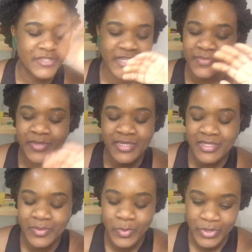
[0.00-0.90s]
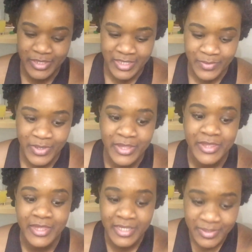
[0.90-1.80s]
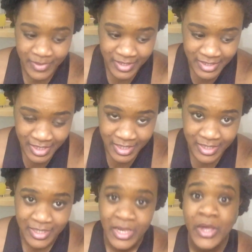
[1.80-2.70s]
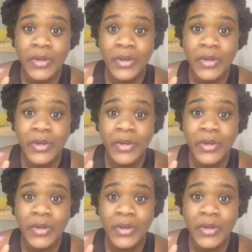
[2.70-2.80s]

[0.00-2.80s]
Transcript: just been disappointing, but this plantain